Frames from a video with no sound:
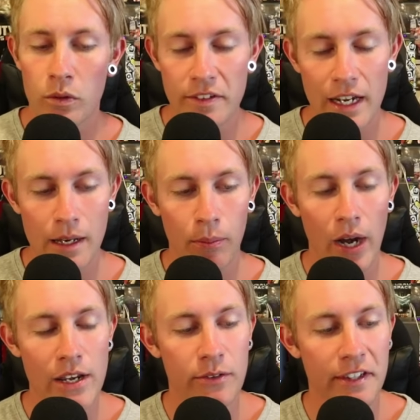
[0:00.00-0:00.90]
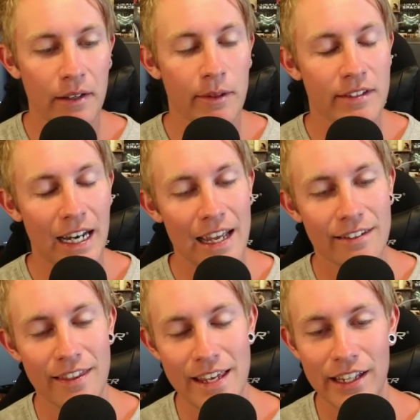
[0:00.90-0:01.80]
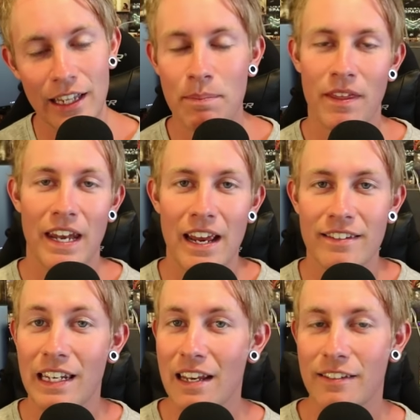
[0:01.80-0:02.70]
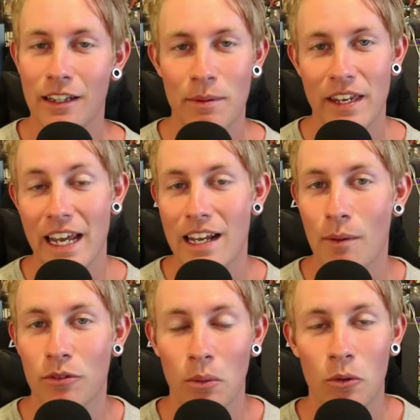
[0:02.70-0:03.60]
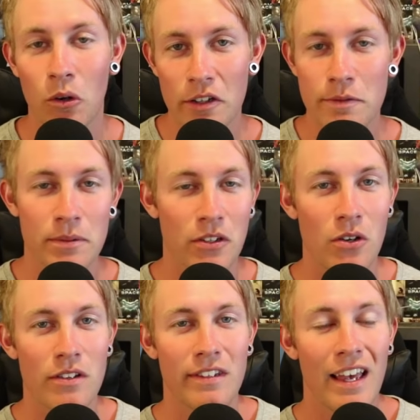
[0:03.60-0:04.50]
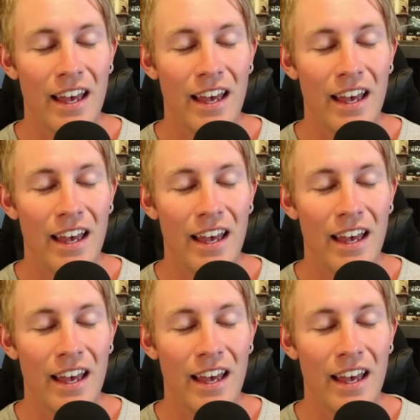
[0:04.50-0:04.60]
Starting a brand new segment today, it's the clip of the day, and today's clip of the day comes from Crisp Scooters,